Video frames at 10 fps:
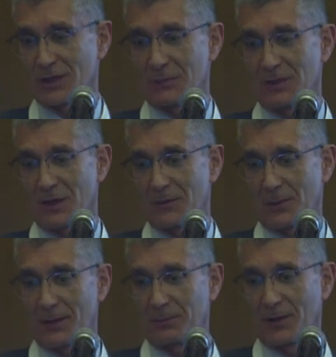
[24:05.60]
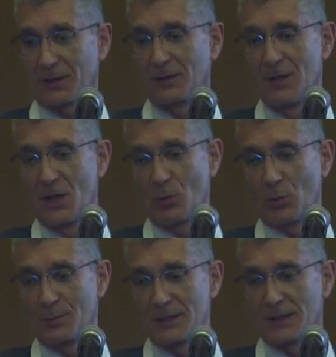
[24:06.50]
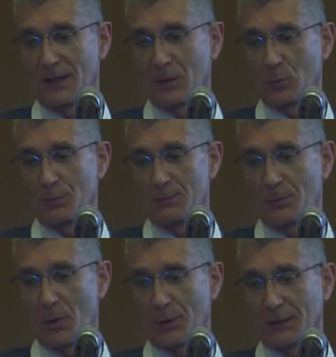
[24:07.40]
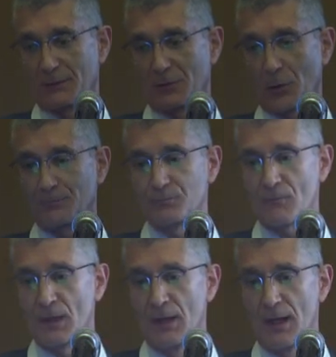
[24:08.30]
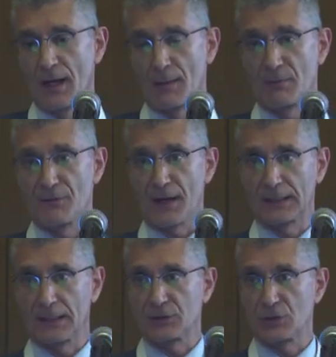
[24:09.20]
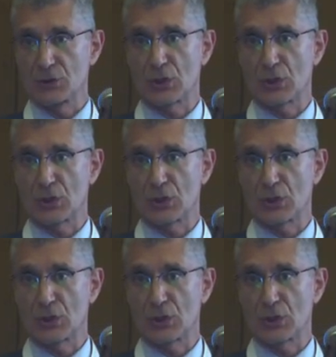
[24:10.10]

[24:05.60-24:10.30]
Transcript: coming down the pipeline will be promoting. So finally, I'd like to just